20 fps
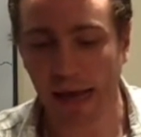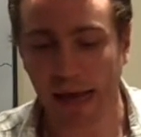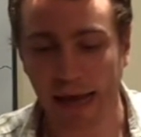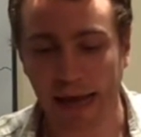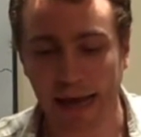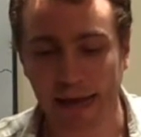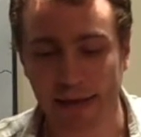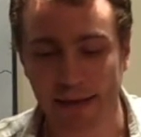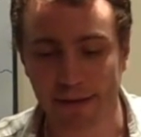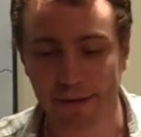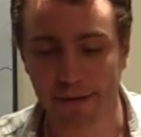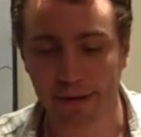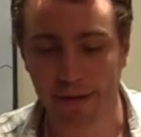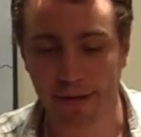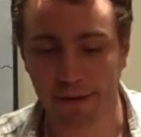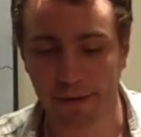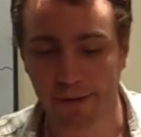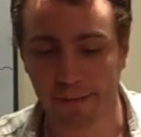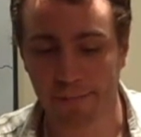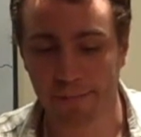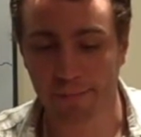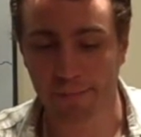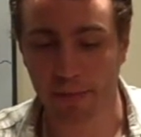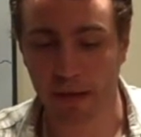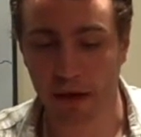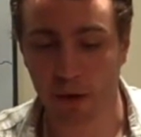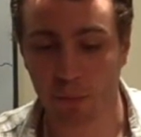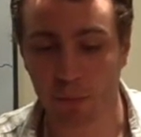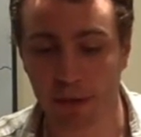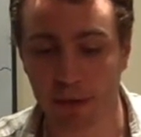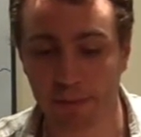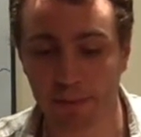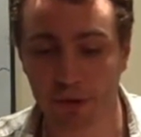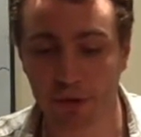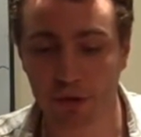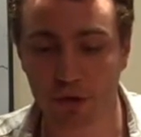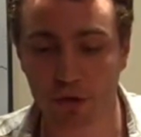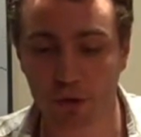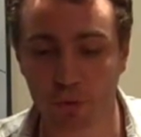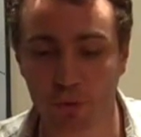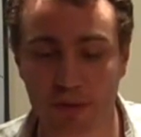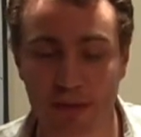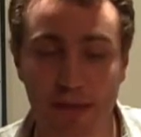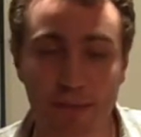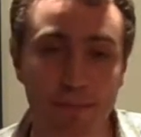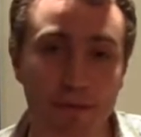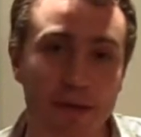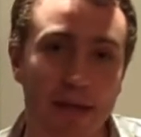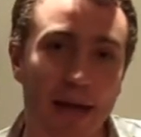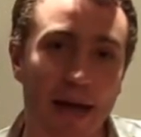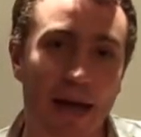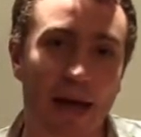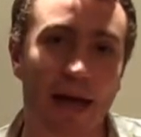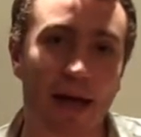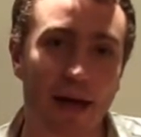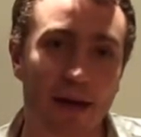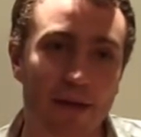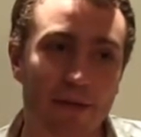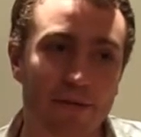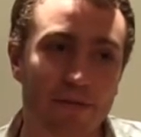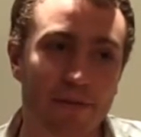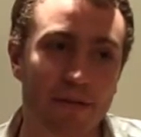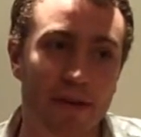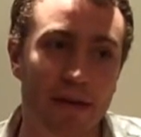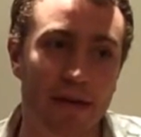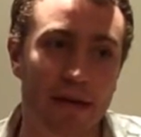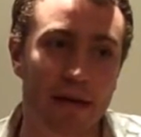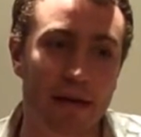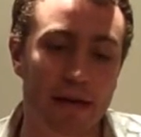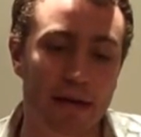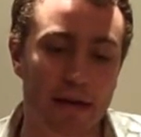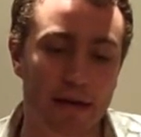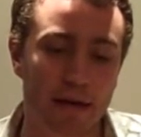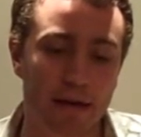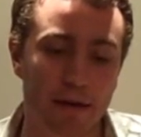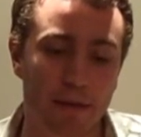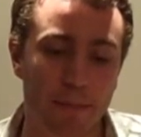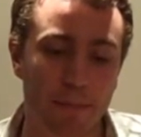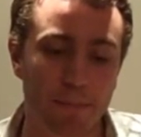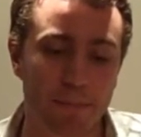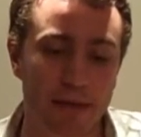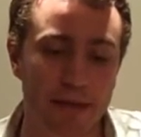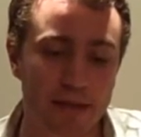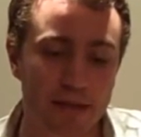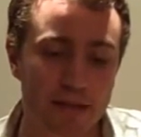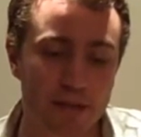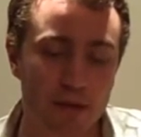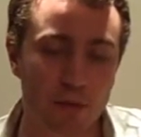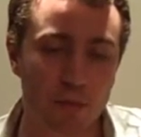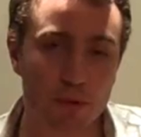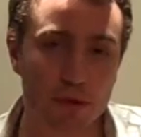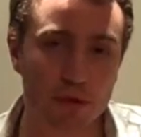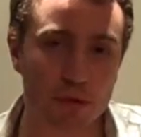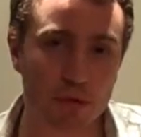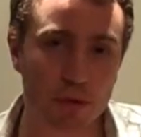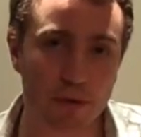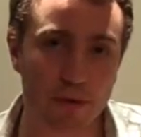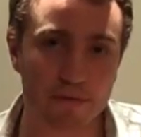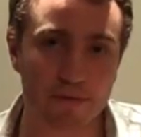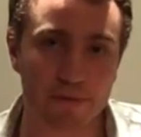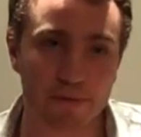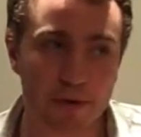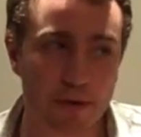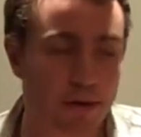And what I'm going to do is I'm going to have a pizza with sort of